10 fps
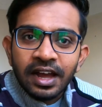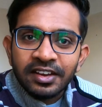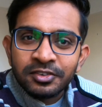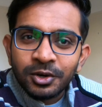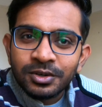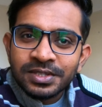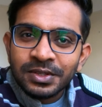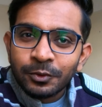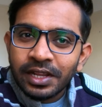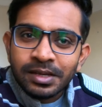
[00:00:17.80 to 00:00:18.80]
Hi
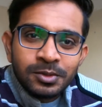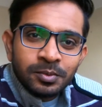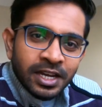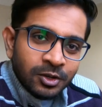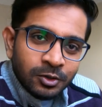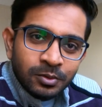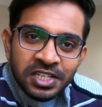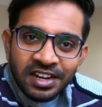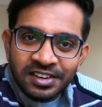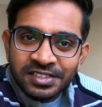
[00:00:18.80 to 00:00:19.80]
folks, welcome to my
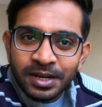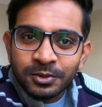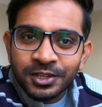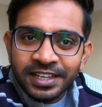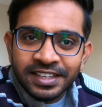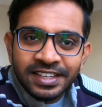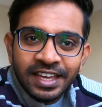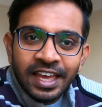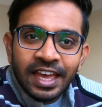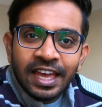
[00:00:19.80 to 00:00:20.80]
YouTube channel Tribo Geek.
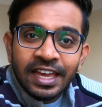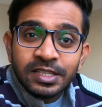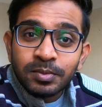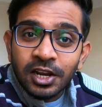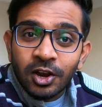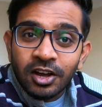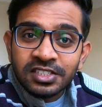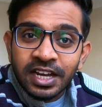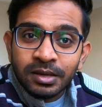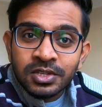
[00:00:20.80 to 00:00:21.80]
It's been a
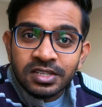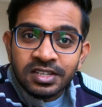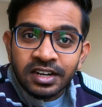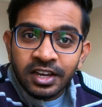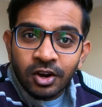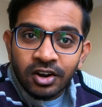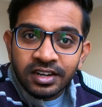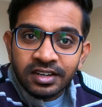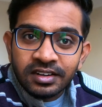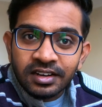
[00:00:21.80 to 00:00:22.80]
long time since I
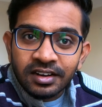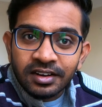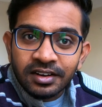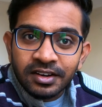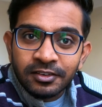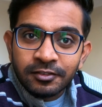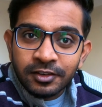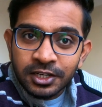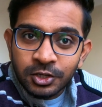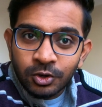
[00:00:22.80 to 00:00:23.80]
recorded a
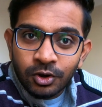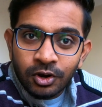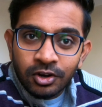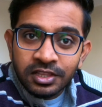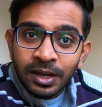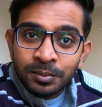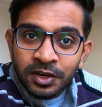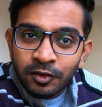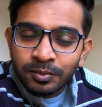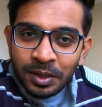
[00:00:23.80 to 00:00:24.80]
video on the
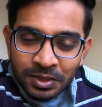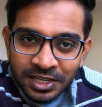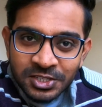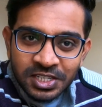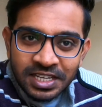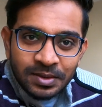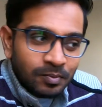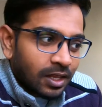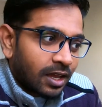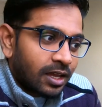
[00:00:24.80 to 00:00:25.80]
update of my
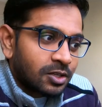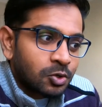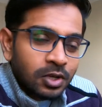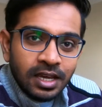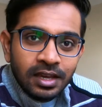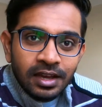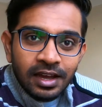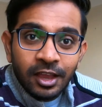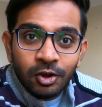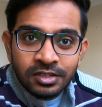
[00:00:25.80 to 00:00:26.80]
PhD, and today
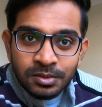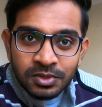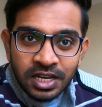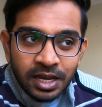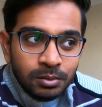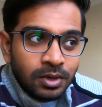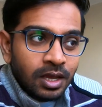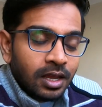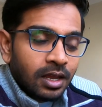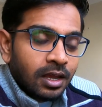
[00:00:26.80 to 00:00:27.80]
I got some time.